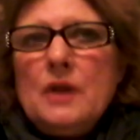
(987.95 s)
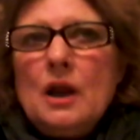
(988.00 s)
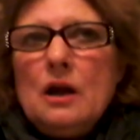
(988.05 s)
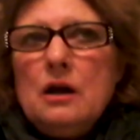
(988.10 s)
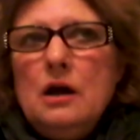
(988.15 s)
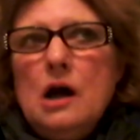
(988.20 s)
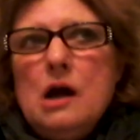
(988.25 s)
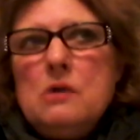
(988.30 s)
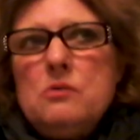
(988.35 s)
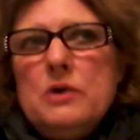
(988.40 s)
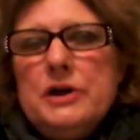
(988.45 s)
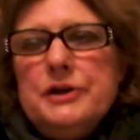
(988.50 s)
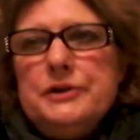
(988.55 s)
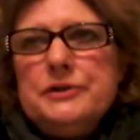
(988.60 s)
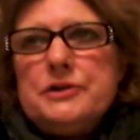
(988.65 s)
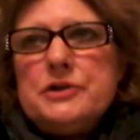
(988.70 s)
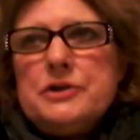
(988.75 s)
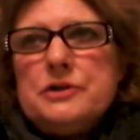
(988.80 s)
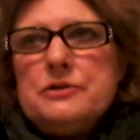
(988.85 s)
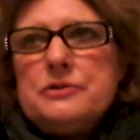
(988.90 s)
I went
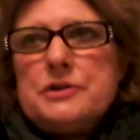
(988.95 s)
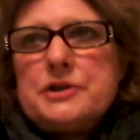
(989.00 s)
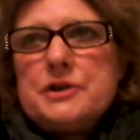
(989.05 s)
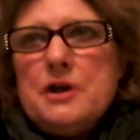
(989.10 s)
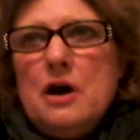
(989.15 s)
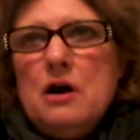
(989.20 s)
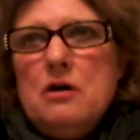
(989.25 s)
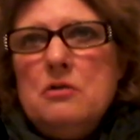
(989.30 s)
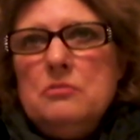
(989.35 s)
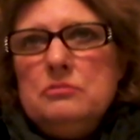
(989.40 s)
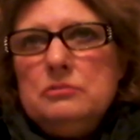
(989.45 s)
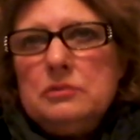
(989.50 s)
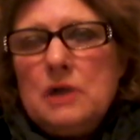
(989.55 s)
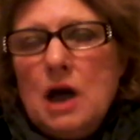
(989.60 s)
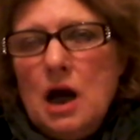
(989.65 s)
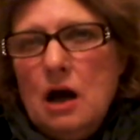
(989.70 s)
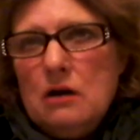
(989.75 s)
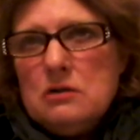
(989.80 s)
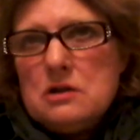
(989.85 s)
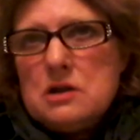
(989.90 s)
to some
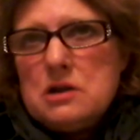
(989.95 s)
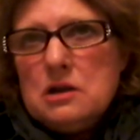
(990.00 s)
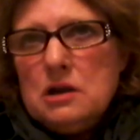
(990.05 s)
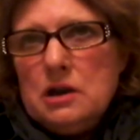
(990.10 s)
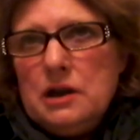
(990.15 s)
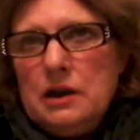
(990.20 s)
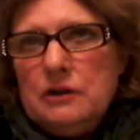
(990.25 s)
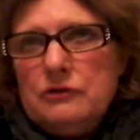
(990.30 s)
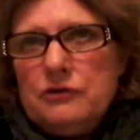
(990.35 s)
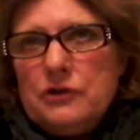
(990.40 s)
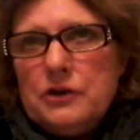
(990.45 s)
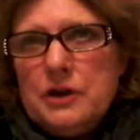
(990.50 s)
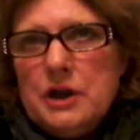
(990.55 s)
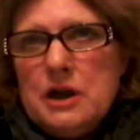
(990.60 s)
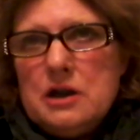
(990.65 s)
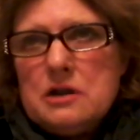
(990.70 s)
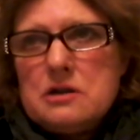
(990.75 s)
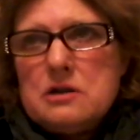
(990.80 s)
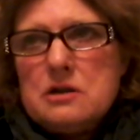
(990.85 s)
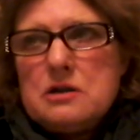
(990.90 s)
counseling for
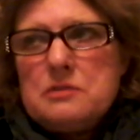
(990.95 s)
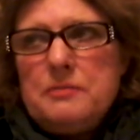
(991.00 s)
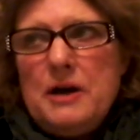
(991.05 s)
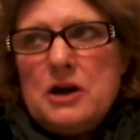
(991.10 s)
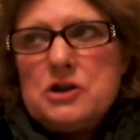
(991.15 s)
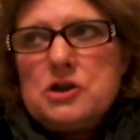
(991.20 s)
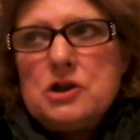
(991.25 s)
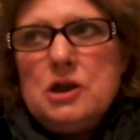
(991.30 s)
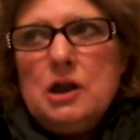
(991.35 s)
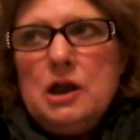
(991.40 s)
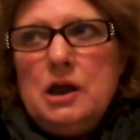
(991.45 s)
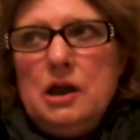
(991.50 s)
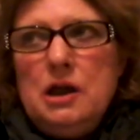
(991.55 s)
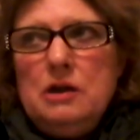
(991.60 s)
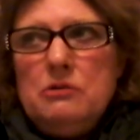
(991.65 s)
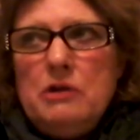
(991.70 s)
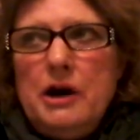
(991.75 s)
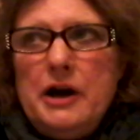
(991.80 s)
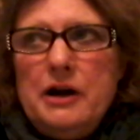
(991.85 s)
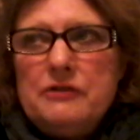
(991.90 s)
this, especially
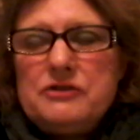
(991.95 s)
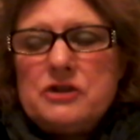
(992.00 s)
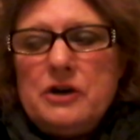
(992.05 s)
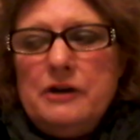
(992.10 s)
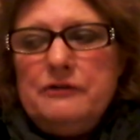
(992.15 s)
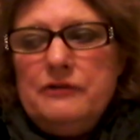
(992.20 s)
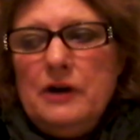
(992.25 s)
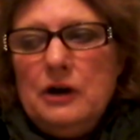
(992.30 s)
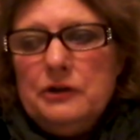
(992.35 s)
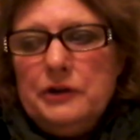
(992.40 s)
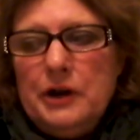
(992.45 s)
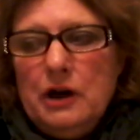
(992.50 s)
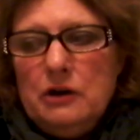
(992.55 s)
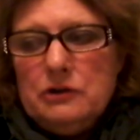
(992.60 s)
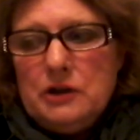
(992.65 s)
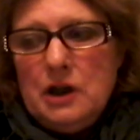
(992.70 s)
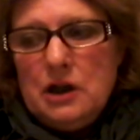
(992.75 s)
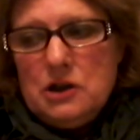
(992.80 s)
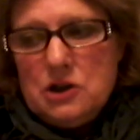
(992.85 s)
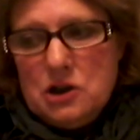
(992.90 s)
right after I found out
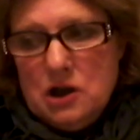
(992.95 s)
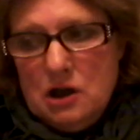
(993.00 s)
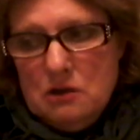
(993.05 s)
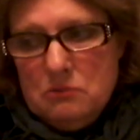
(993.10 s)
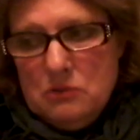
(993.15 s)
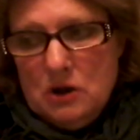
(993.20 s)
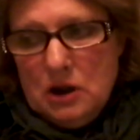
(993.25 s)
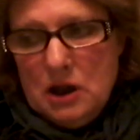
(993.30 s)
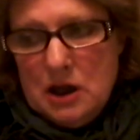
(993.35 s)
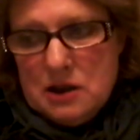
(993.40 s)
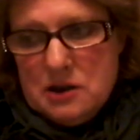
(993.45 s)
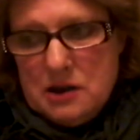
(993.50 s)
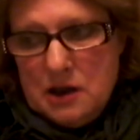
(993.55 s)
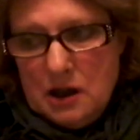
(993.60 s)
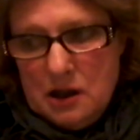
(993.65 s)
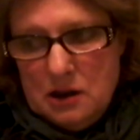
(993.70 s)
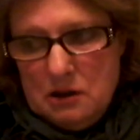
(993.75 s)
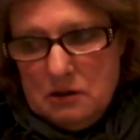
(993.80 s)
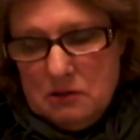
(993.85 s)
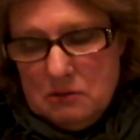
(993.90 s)
that she had
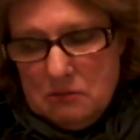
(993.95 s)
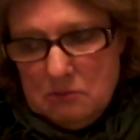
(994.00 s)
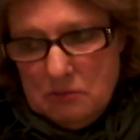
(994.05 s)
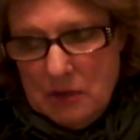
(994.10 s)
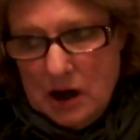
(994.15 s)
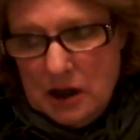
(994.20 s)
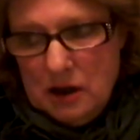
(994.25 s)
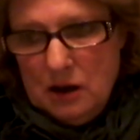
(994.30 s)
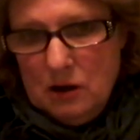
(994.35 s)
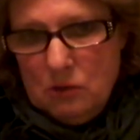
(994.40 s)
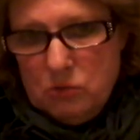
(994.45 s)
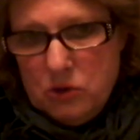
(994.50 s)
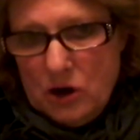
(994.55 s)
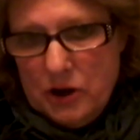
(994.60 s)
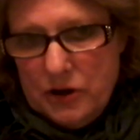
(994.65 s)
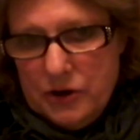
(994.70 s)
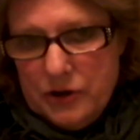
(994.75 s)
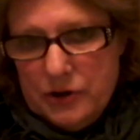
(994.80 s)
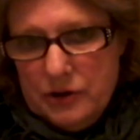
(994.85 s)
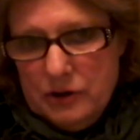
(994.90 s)
molested my little
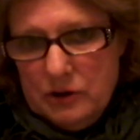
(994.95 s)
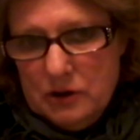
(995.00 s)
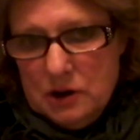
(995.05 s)
brother.